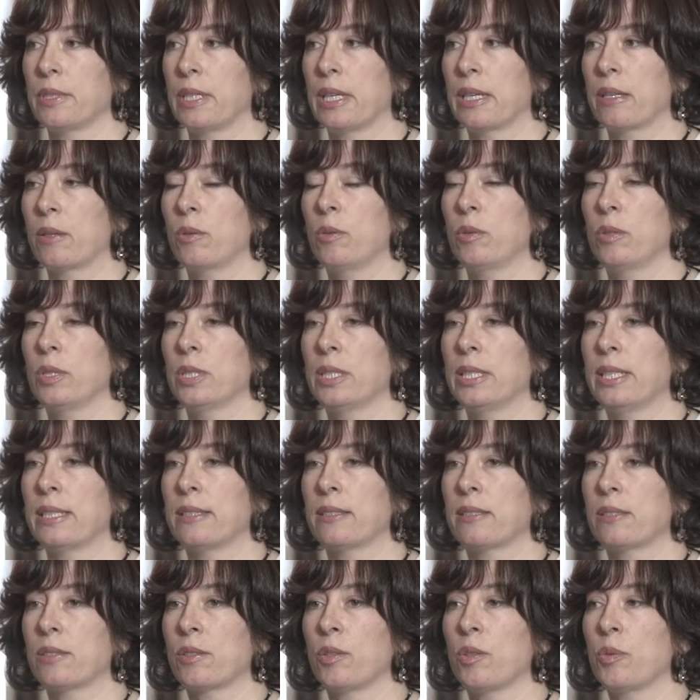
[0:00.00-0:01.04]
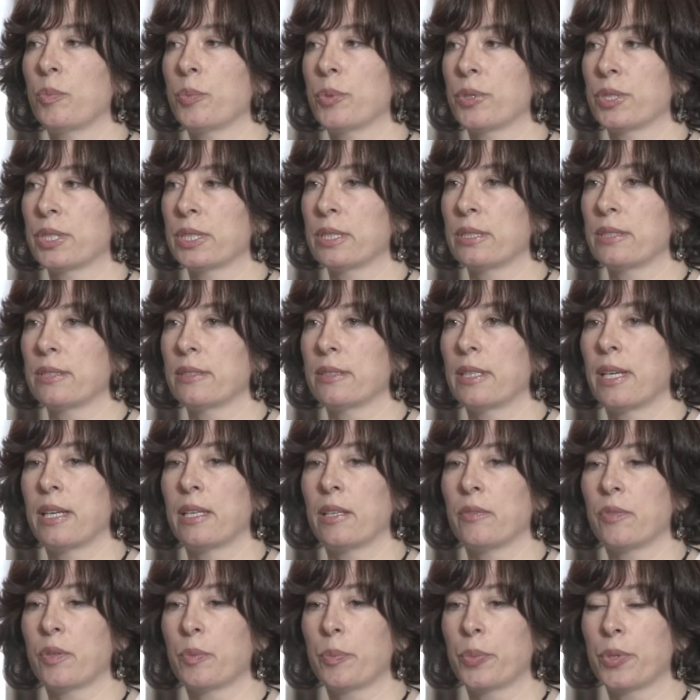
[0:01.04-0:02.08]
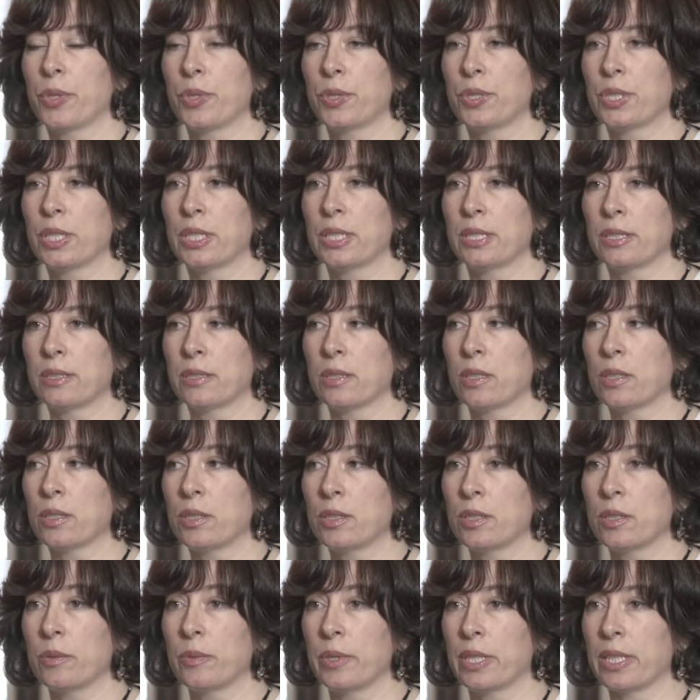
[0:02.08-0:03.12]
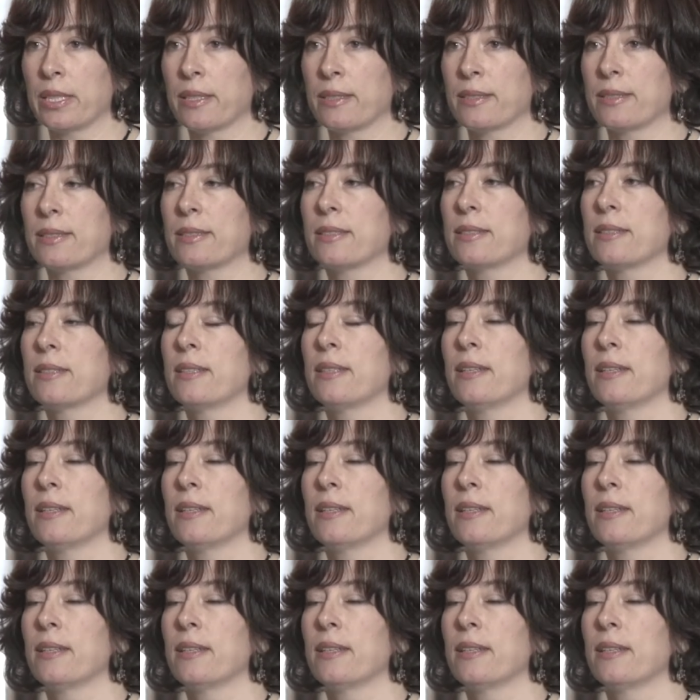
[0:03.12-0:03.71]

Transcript: I call it our soul print. And if a person is not doing it,